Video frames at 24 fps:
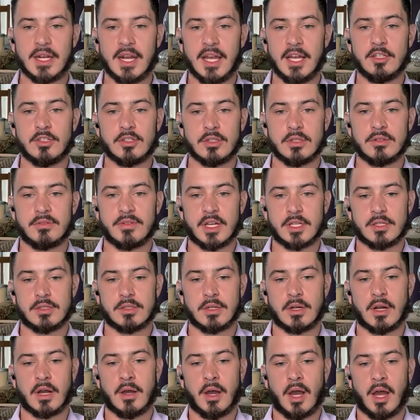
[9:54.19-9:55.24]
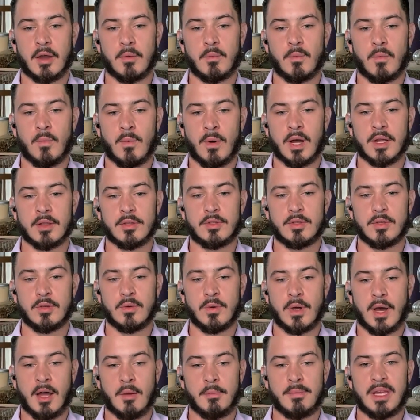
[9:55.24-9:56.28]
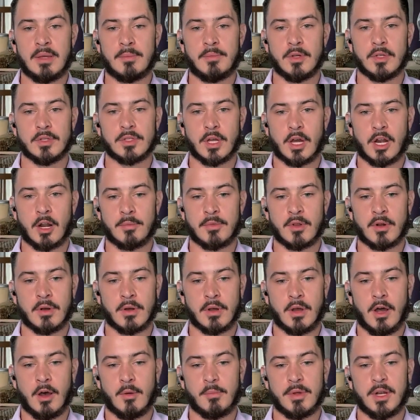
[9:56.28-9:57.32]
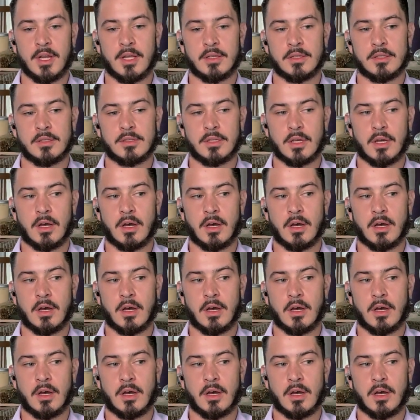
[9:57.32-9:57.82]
to be like an angel investor. I want to help people start their own companies.